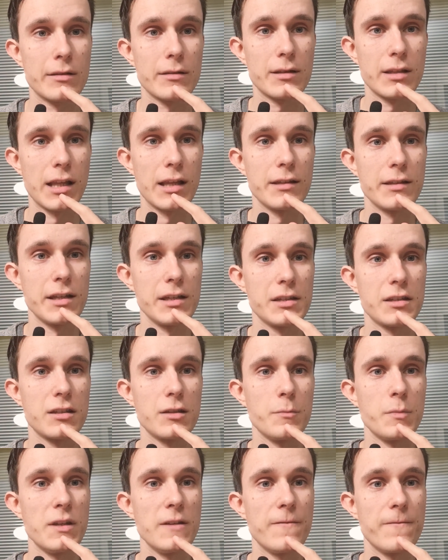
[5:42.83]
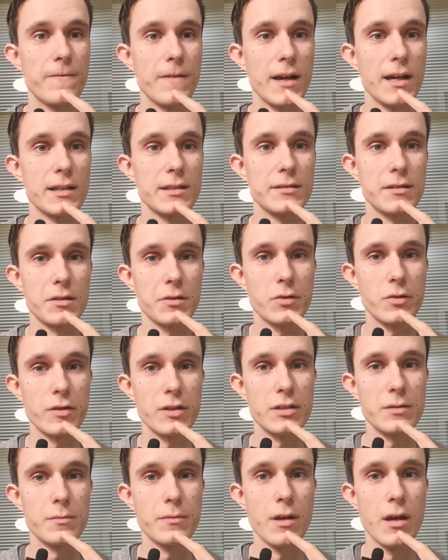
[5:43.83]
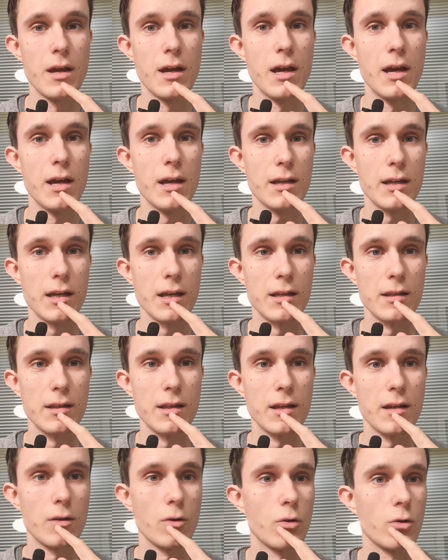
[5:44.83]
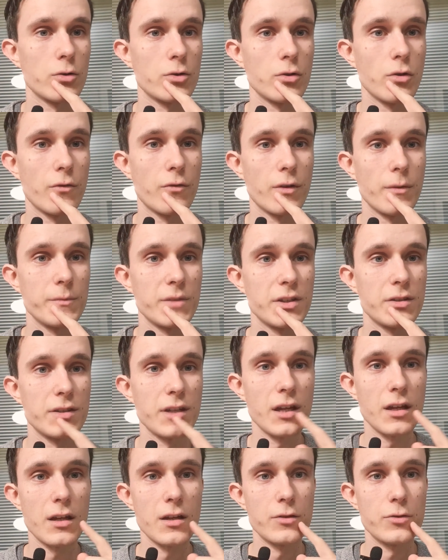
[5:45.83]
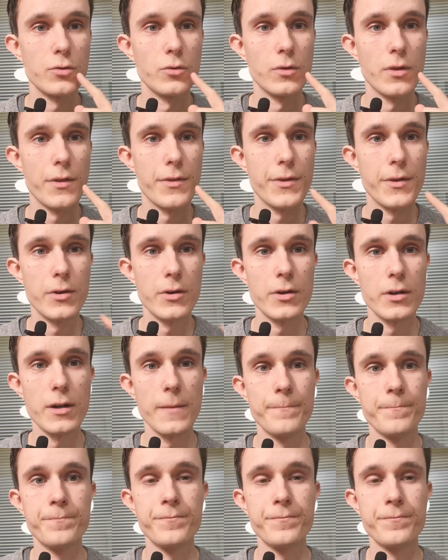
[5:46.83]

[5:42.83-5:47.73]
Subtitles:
That needs to be fast and crisp. And then also from the second to the third,